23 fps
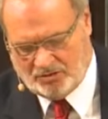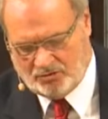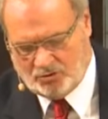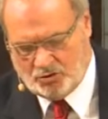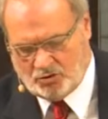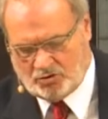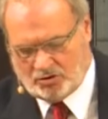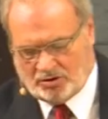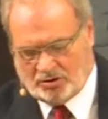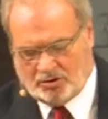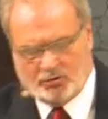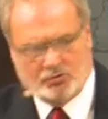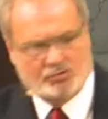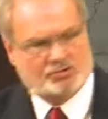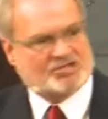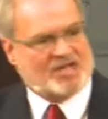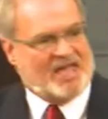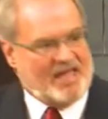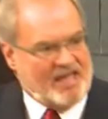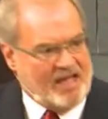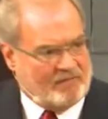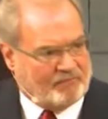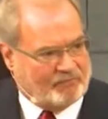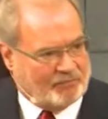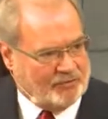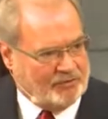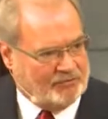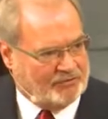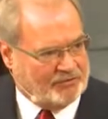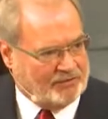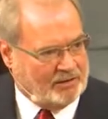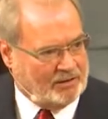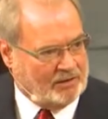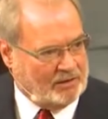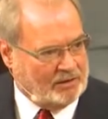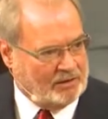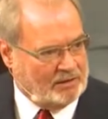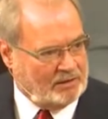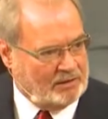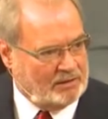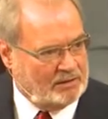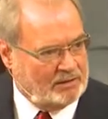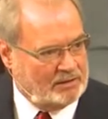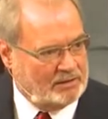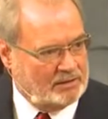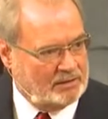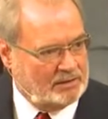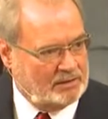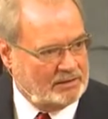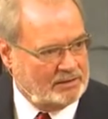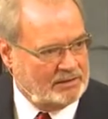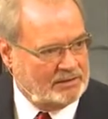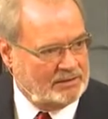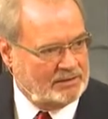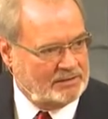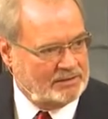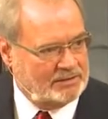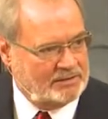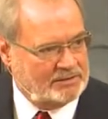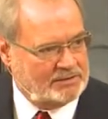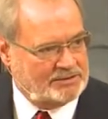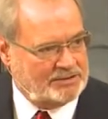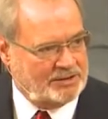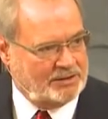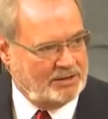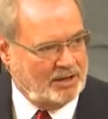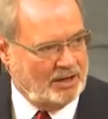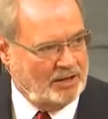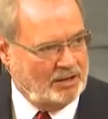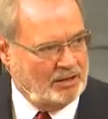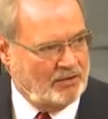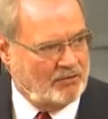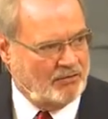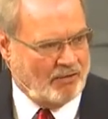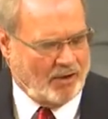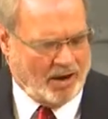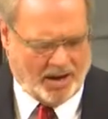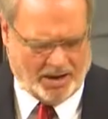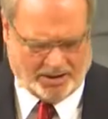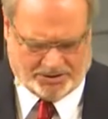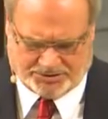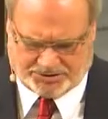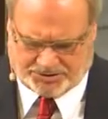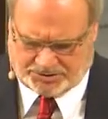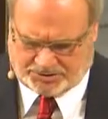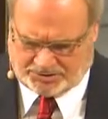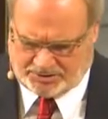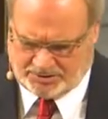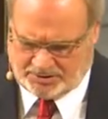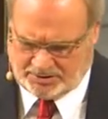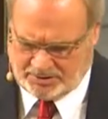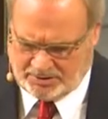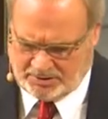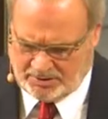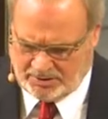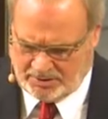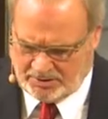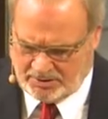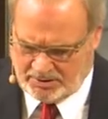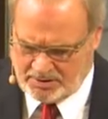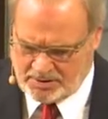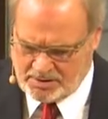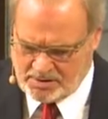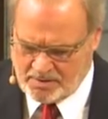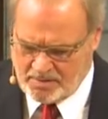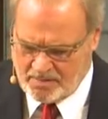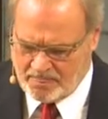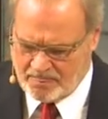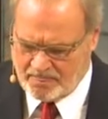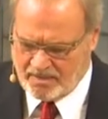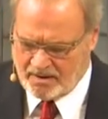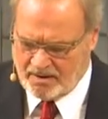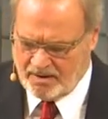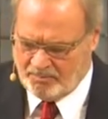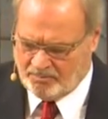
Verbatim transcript: Being a Christian meant you could lose everything to gain Christ.